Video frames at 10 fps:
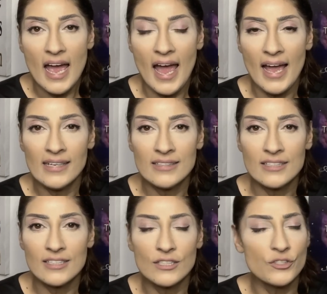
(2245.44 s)

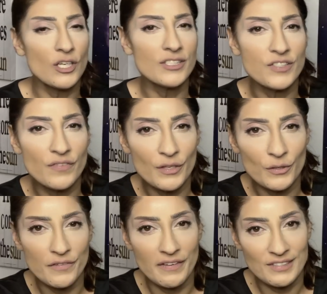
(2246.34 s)
And there's lots of
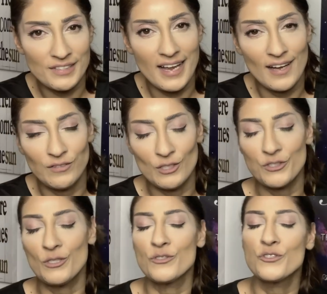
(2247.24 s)
other events I have
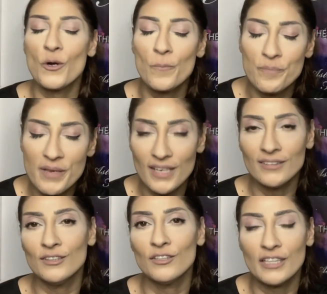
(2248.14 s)
also. So be
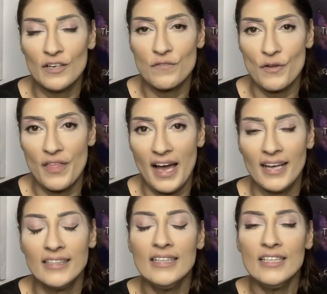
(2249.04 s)
on the lookout for
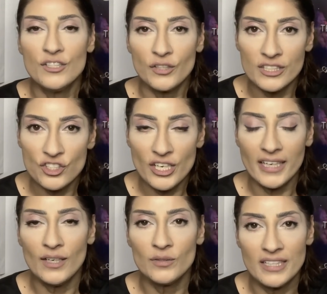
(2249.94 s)
that. You can
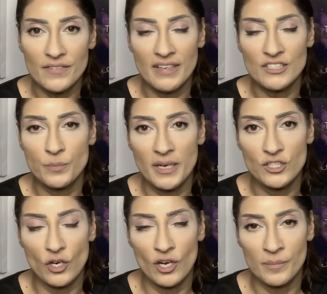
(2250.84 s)
check out the events
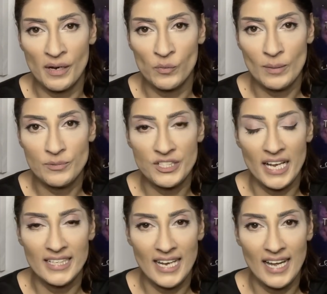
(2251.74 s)
page on my
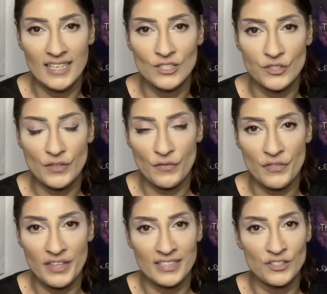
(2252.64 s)
website as
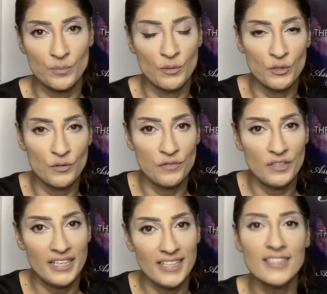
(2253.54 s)
different things move
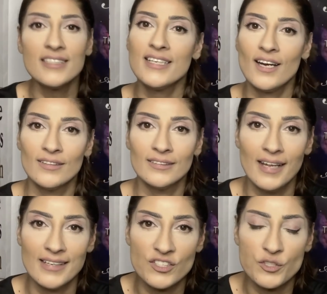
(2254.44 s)
into the
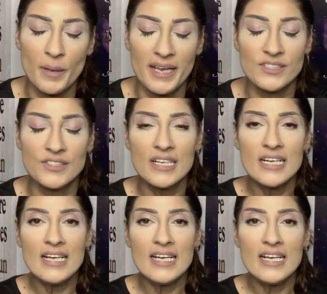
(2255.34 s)
online space.